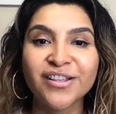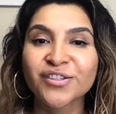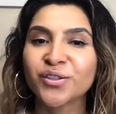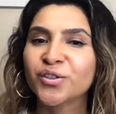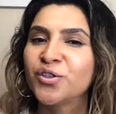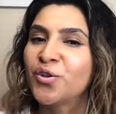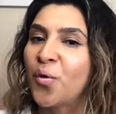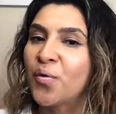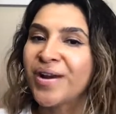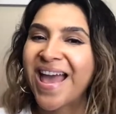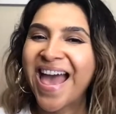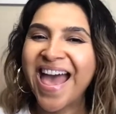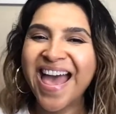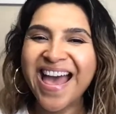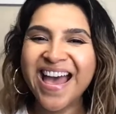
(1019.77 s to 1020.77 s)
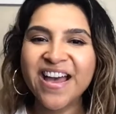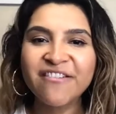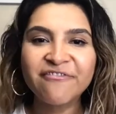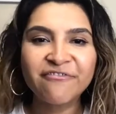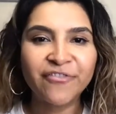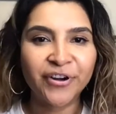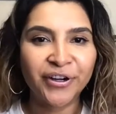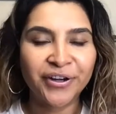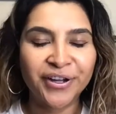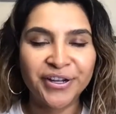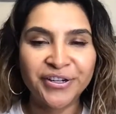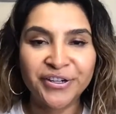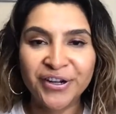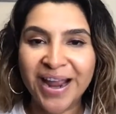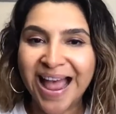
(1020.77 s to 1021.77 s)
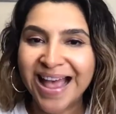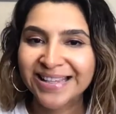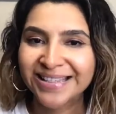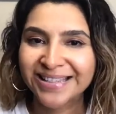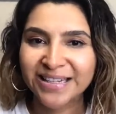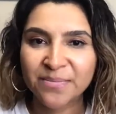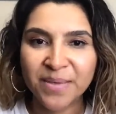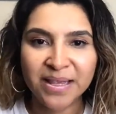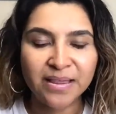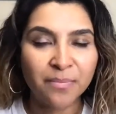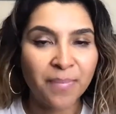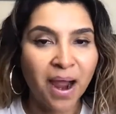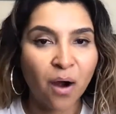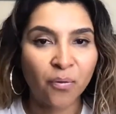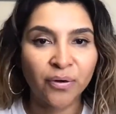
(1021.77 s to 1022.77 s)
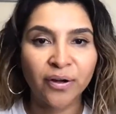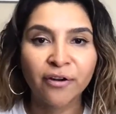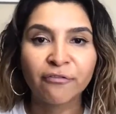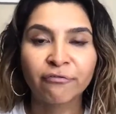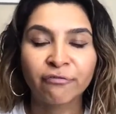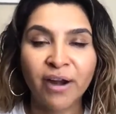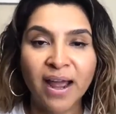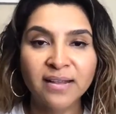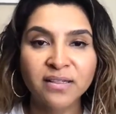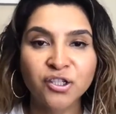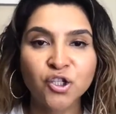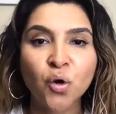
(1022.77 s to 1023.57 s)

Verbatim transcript: So don't ever underestimate the power of rest.